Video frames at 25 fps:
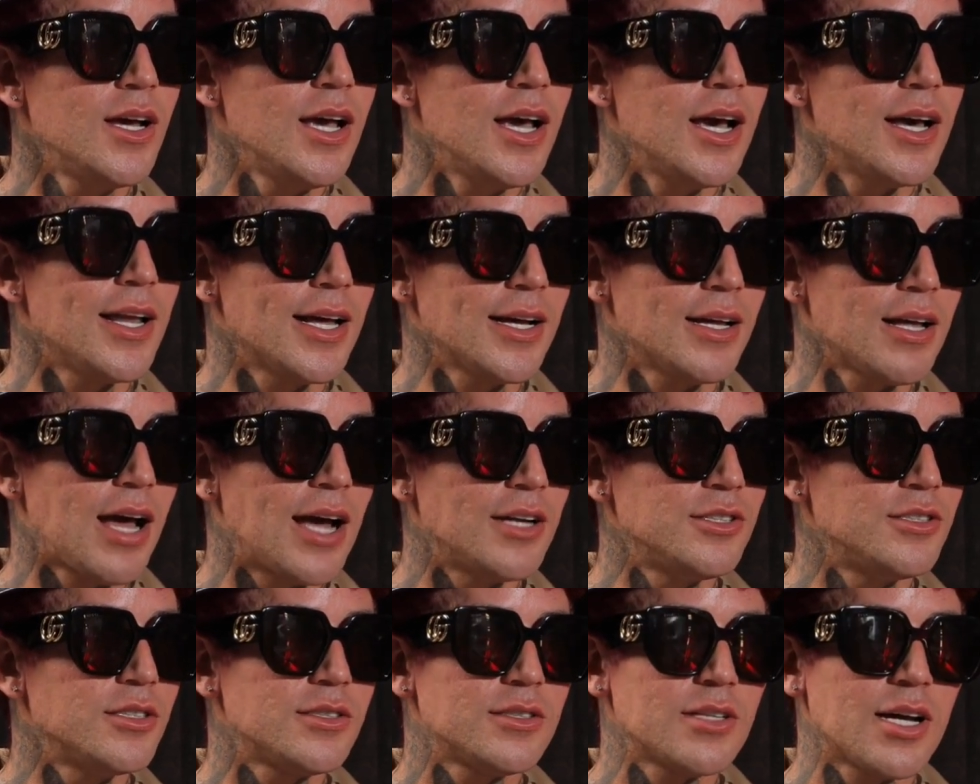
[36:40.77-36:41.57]
Like
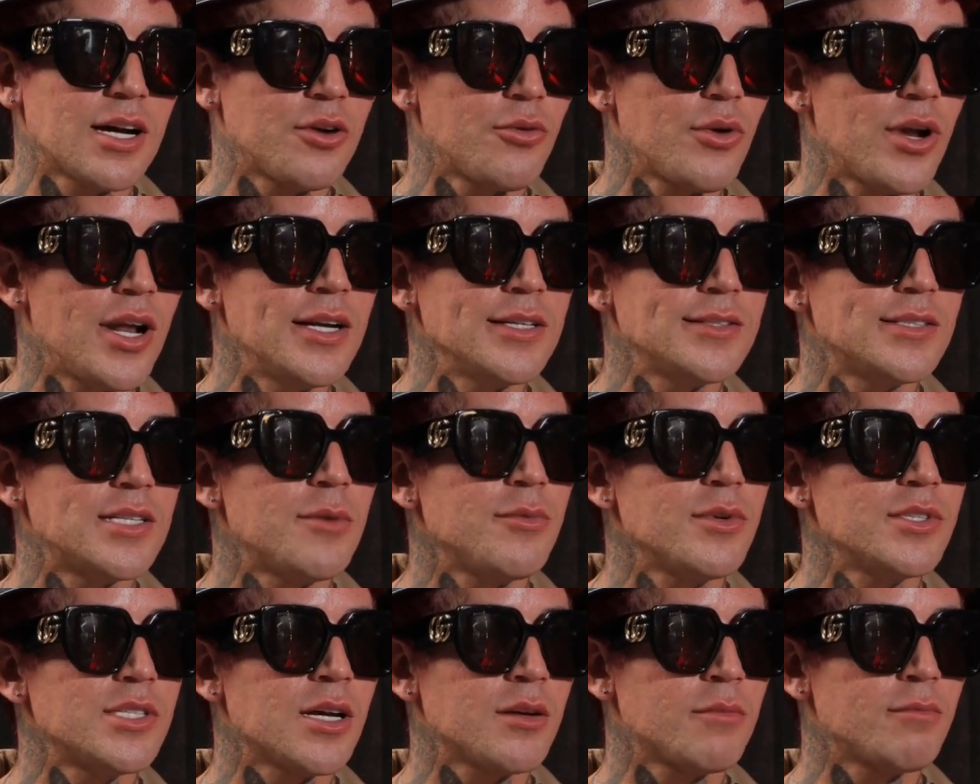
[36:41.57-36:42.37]
a great
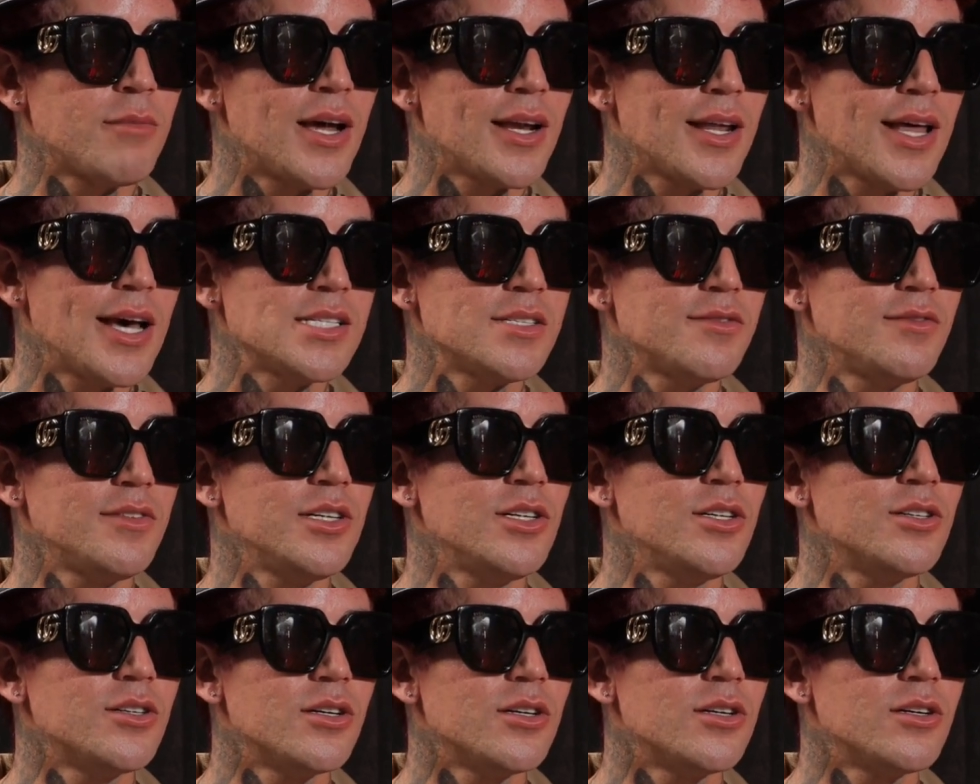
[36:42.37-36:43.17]
example is like my last
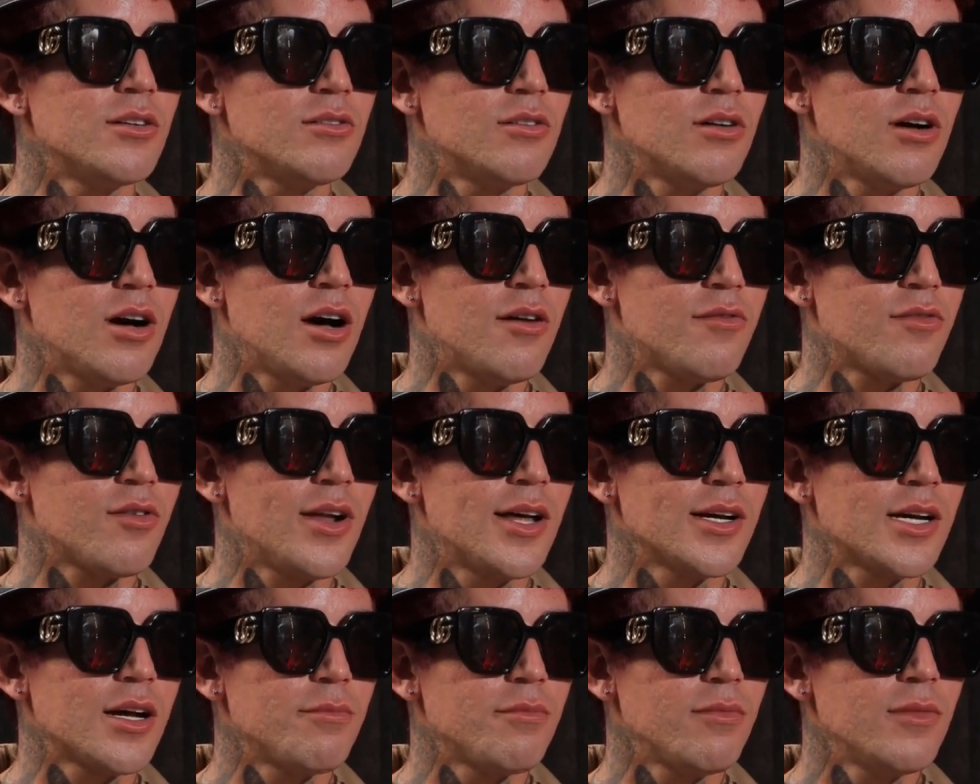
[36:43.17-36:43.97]
video
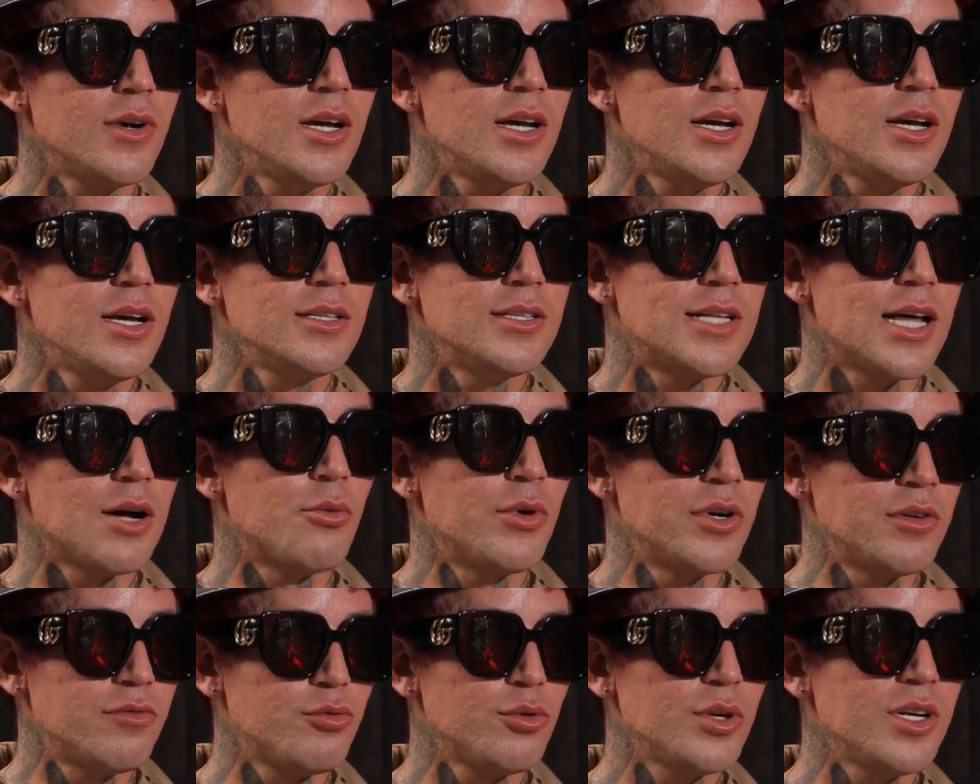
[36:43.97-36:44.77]
from
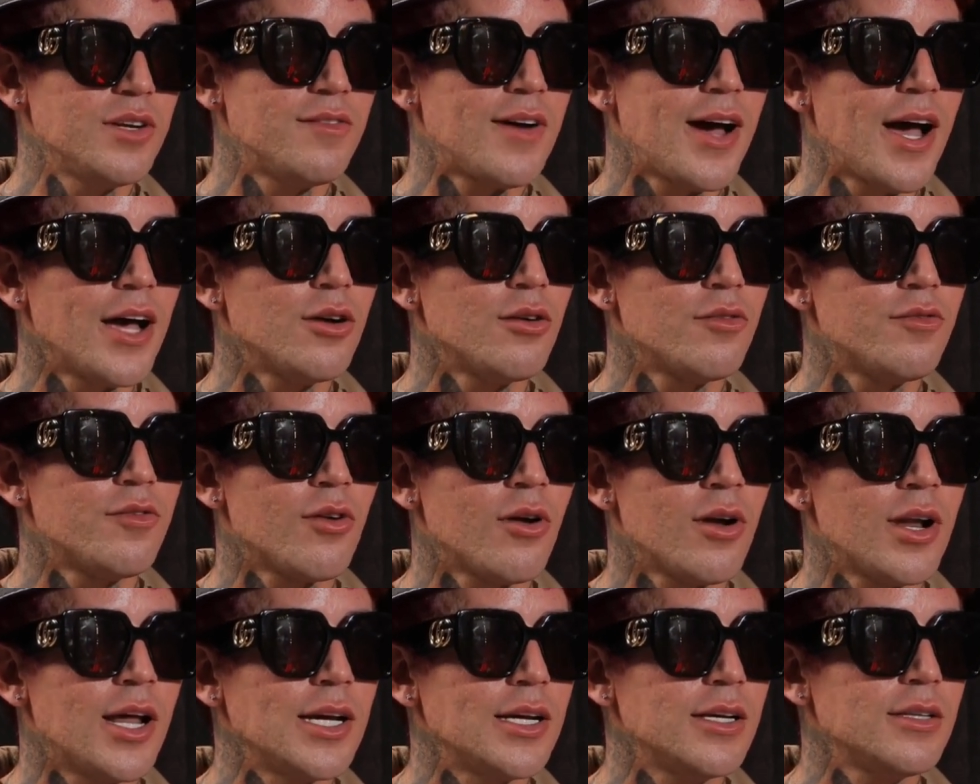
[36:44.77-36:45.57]
that went really viral
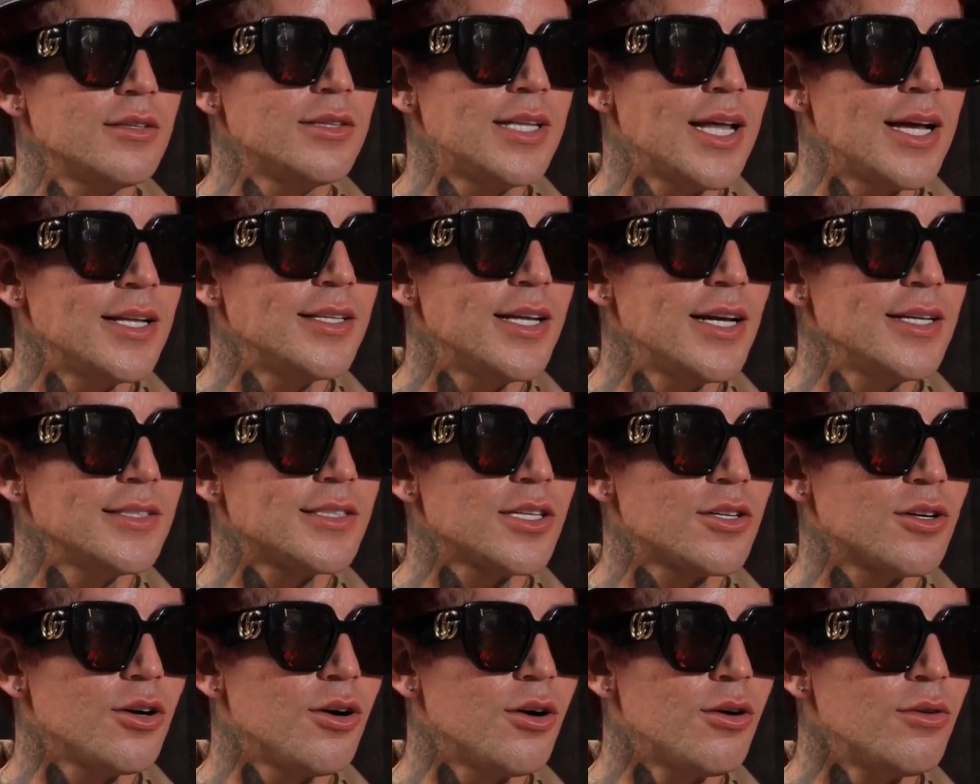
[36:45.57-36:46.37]
from like 10
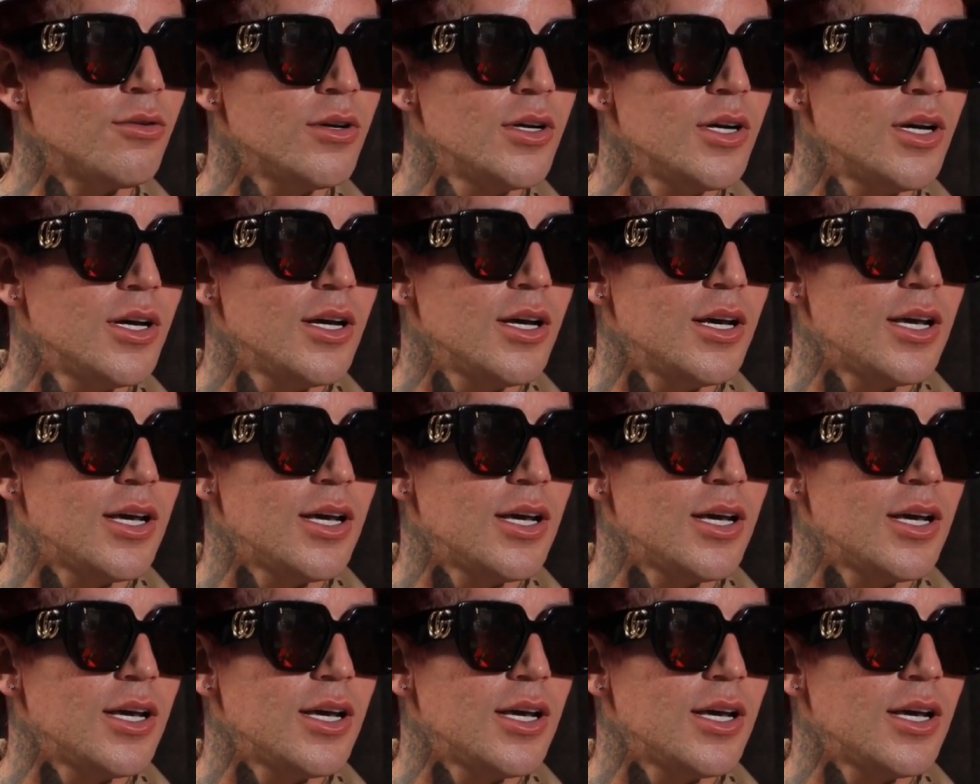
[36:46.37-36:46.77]
days ago.